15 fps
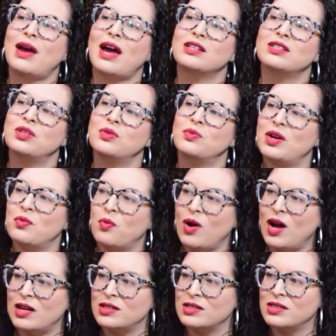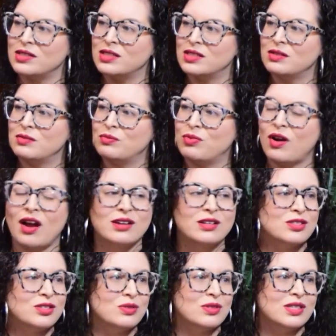back to the way it was
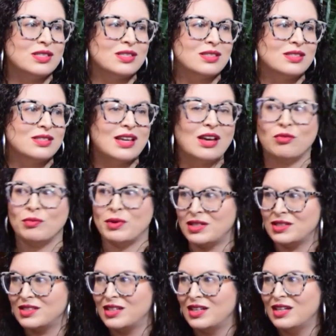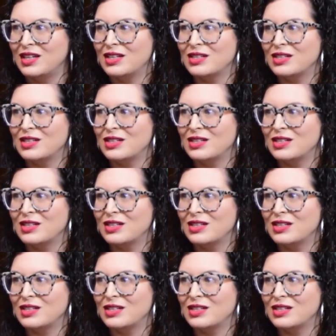prior to this settlement.